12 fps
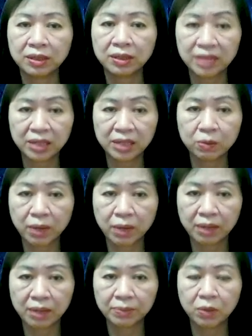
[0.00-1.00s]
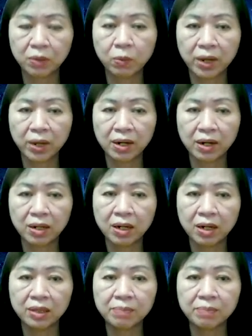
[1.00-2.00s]
data web, where
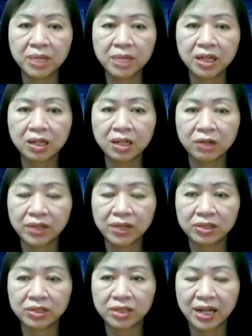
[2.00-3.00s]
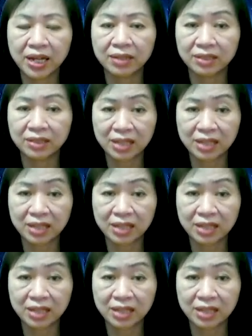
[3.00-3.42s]
the meaning of internet